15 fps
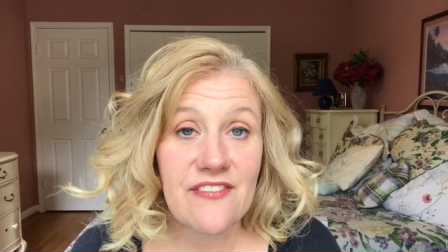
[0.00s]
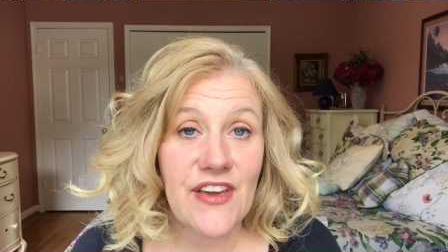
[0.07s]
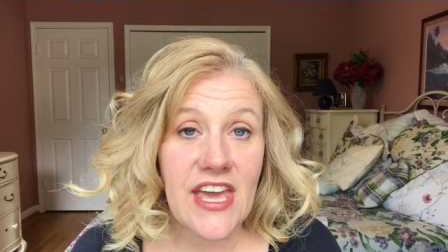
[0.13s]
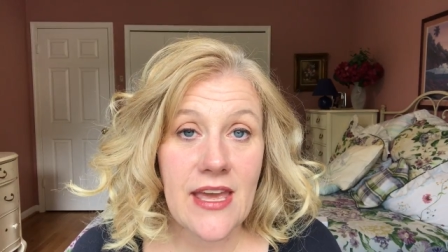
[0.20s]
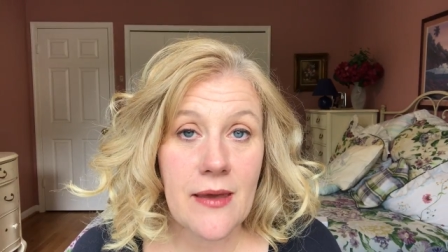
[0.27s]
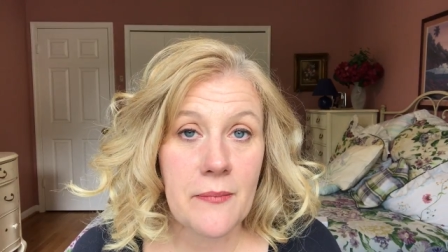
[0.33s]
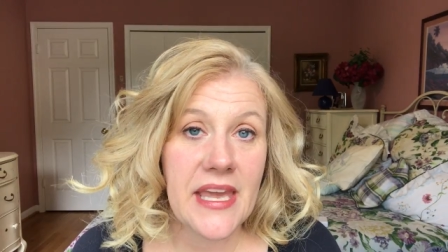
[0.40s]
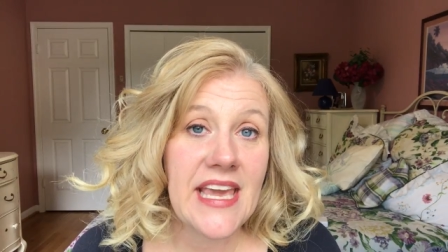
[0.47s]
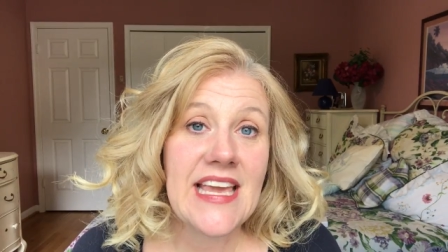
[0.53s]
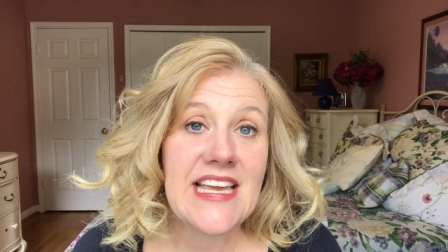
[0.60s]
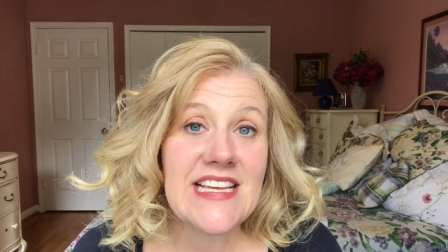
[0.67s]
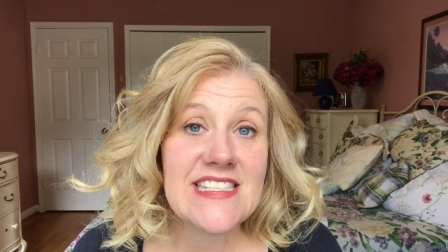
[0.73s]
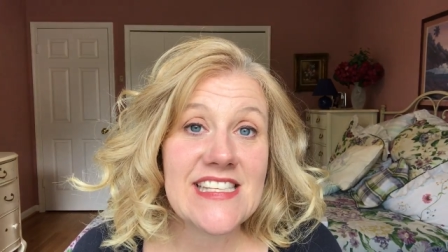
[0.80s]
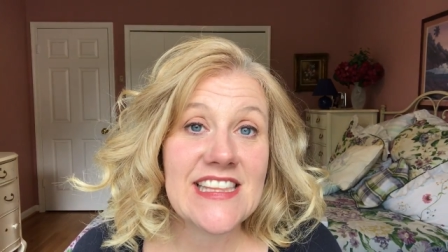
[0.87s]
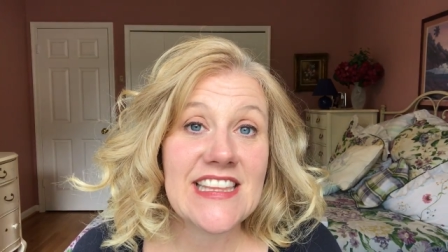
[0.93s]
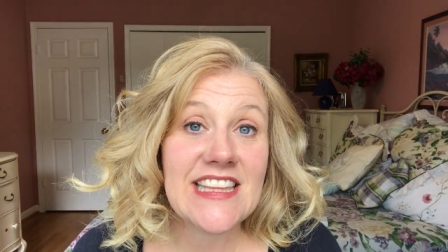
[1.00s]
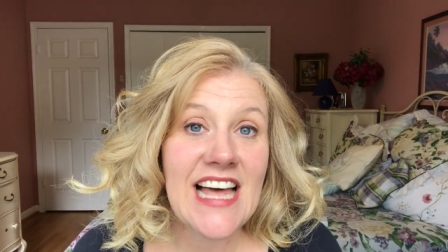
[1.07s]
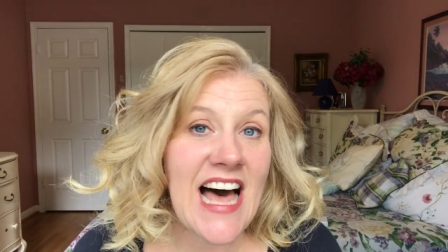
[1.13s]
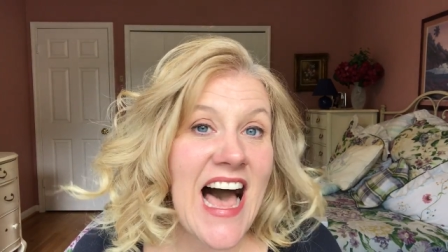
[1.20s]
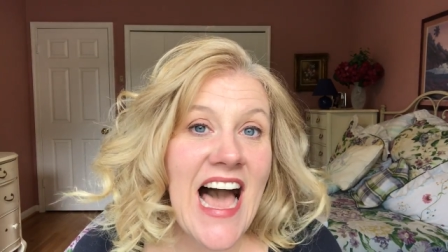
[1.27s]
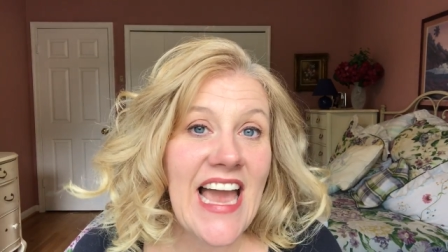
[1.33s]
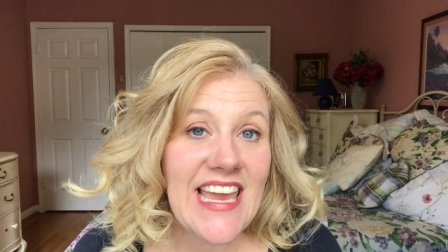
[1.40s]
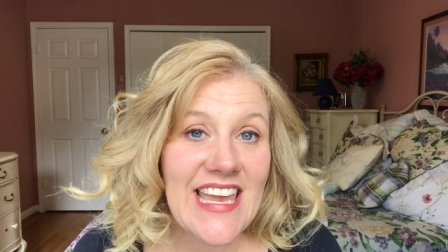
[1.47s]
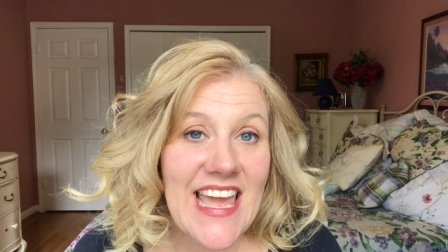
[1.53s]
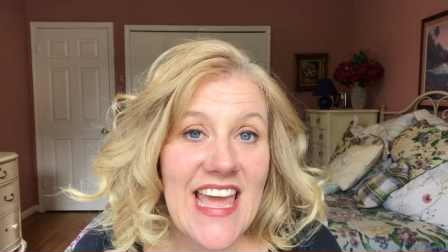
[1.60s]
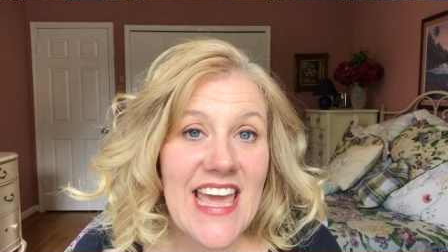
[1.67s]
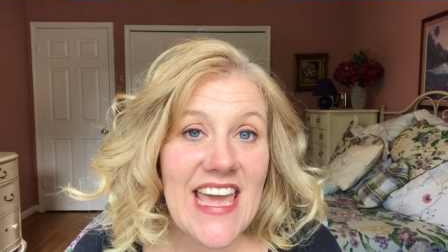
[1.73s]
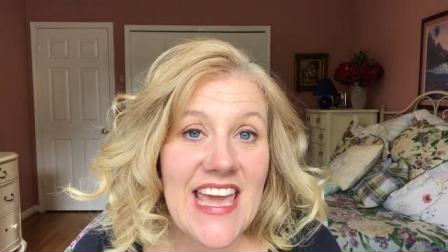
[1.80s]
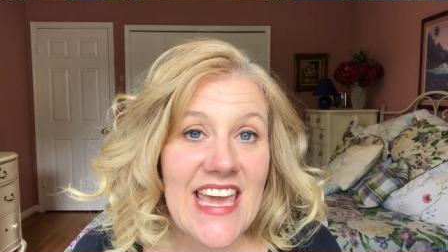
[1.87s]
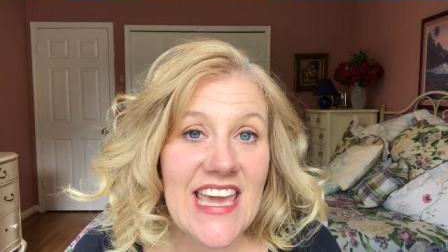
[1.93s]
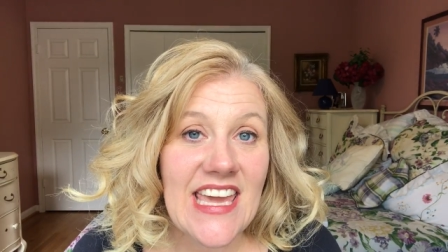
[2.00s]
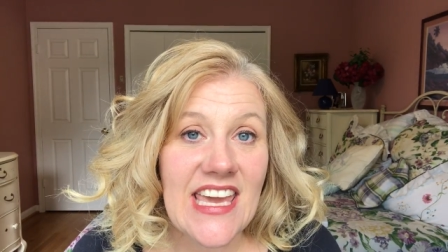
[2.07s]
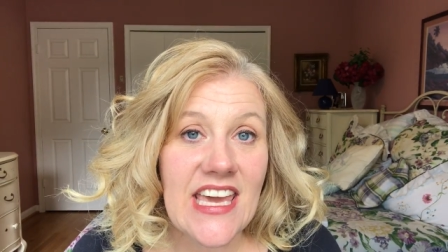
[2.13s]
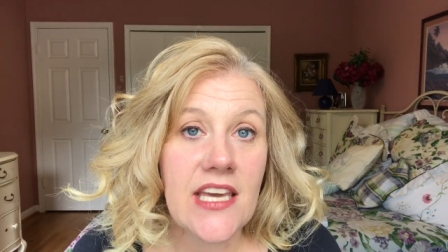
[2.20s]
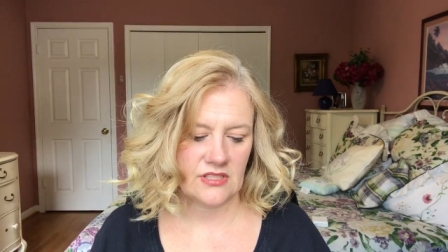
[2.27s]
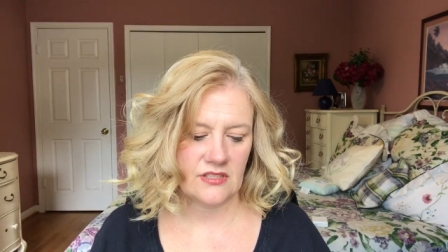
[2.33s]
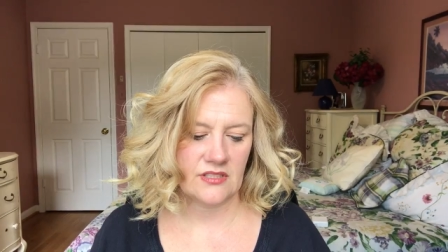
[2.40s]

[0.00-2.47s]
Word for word: him, he's lying.